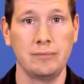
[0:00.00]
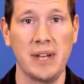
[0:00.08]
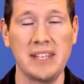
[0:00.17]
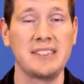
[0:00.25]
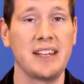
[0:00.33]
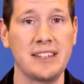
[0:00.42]

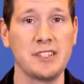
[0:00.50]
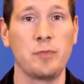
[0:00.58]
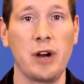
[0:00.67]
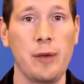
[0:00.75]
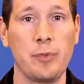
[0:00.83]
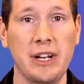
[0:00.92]
based on this
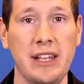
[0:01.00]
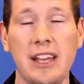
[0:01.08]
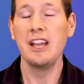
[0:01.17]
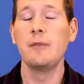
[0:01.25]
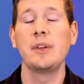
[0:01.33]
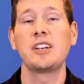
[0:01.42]
property
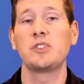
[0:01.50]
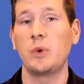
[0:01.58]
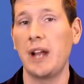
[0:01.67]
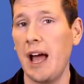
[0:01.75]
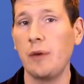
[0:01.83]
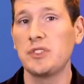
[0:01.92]
because
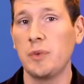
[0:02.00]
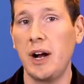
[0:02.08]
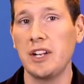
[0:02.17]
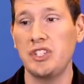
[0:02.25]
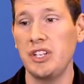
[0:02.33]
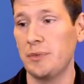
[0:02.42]
what I was
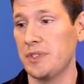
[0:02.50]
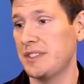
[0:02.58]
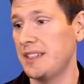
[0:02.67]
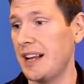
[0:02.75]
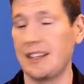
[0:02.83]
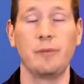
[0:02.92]
watching
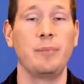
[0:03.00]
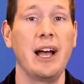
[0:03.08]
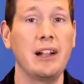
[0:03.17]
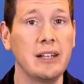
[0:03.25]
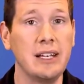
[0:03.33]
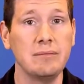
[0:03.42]
was not
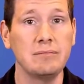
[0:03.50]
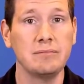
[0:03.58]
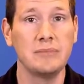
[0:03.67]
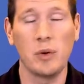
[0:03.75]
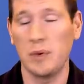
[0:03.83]
compelling, it